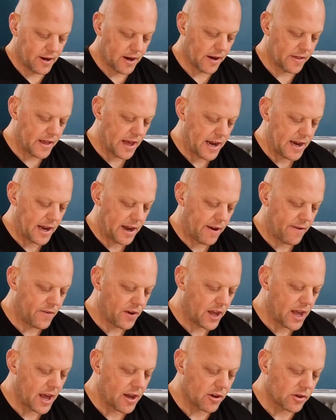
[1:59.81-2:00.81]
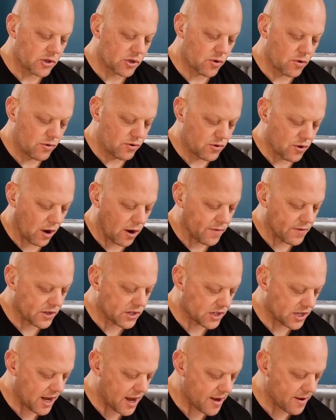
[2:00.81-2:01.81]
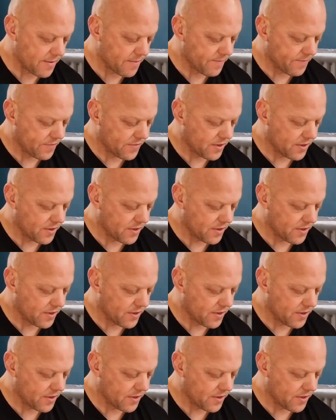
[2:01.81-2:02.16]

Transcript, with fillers: And then if you get your screwdriver set,